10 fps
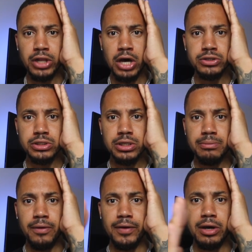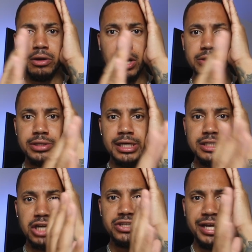closer,
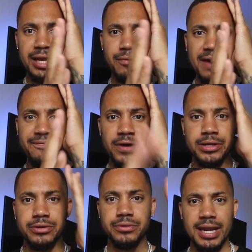start jiggling right in front of you.